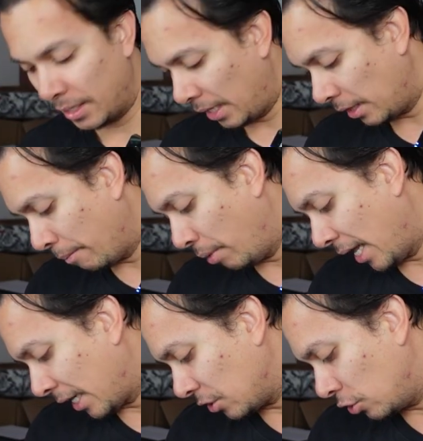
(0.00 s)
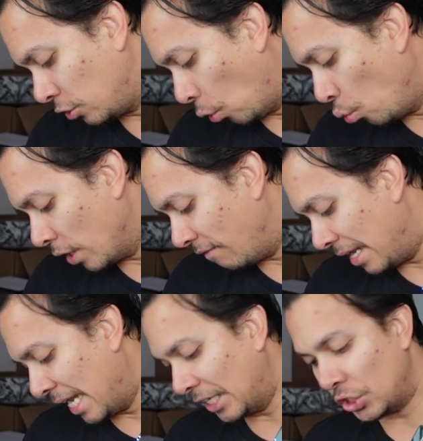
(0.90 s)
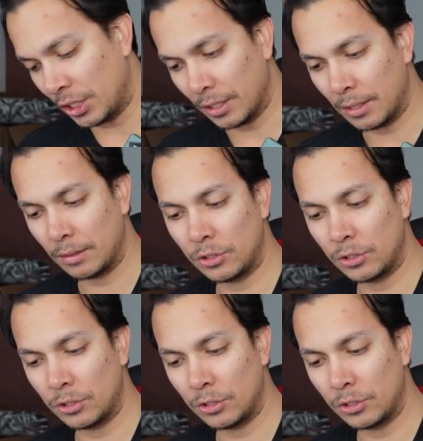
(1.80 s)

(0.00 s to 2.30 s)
And the Black Stone of Legend.